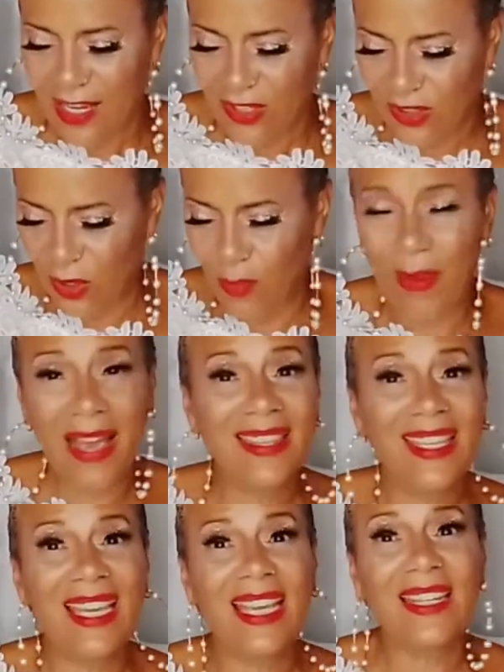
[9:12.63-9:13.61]
So by
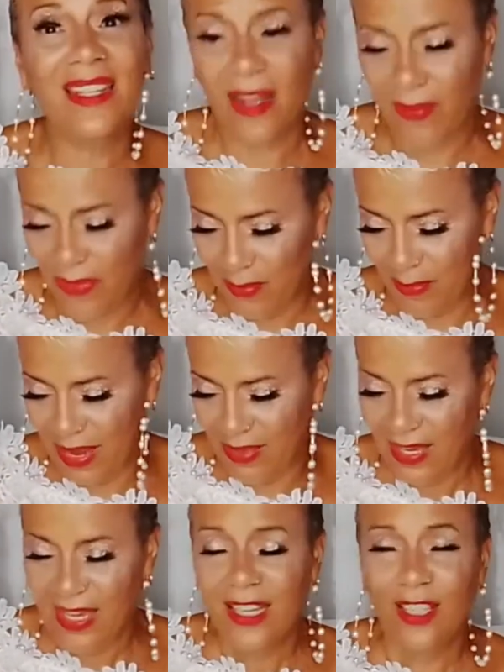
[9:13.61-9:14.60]
the end of the
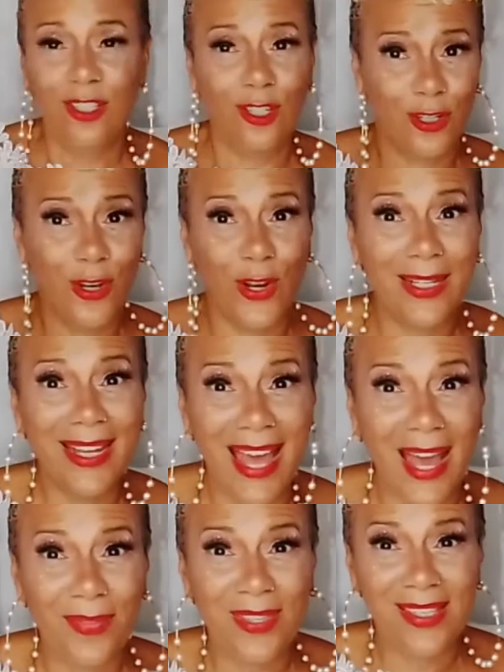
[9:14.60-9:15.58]
month, you're going to
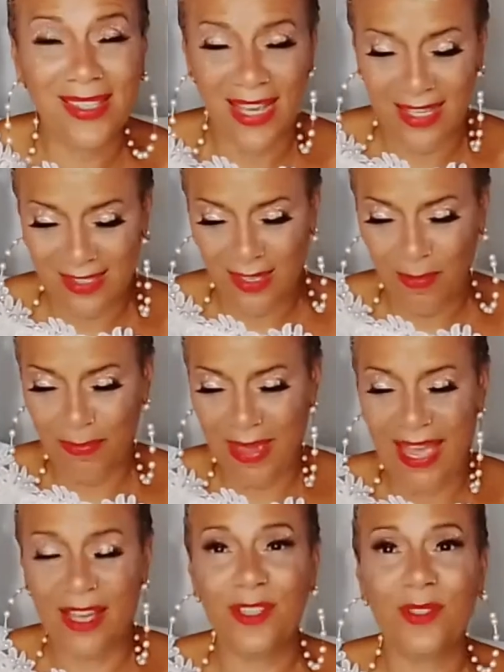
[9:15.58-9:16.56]
have to set some
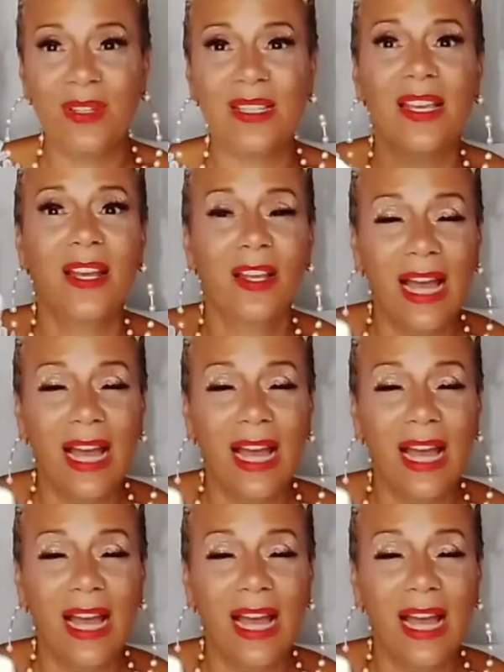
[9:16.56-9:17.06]
boundaries.